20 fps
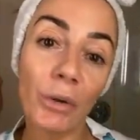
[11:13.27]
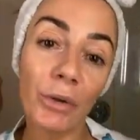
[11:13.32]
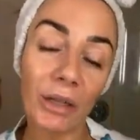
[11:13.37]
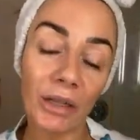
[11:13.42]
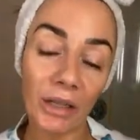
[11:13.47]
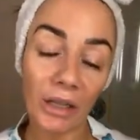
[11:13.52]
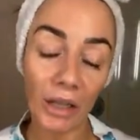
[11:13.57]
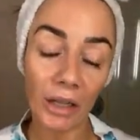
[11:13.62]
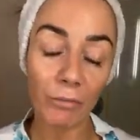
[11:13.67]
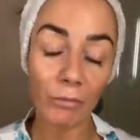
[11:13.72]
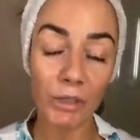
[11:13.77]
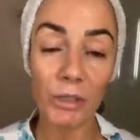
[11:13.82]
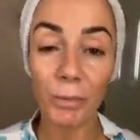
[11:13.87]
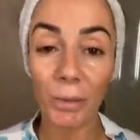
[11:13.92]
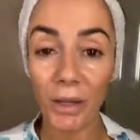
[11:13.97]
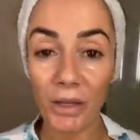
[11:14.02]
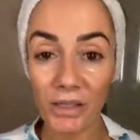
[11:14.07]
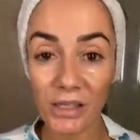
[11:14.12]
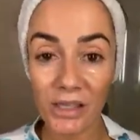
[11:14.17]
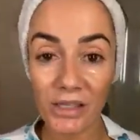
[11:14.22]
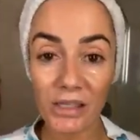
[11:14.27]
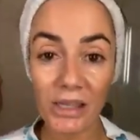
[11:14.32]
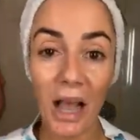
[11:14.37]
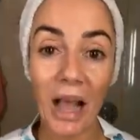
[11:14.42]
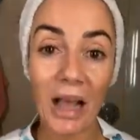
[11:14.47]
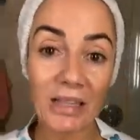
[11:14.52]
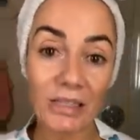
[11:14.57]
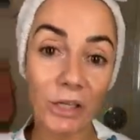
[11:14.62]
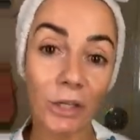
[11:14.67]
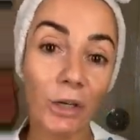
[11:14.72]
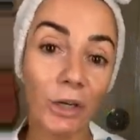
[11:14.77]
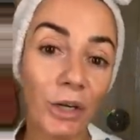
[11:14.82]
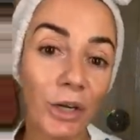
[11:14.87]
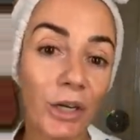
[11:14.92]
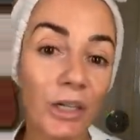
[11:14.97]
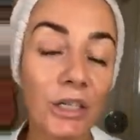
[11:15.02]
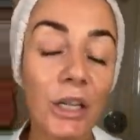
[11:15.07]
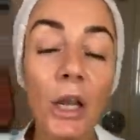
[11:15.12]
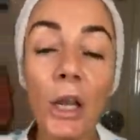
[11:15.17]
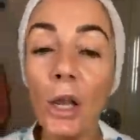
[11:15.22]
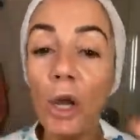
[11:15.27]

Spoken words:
that response has occurred.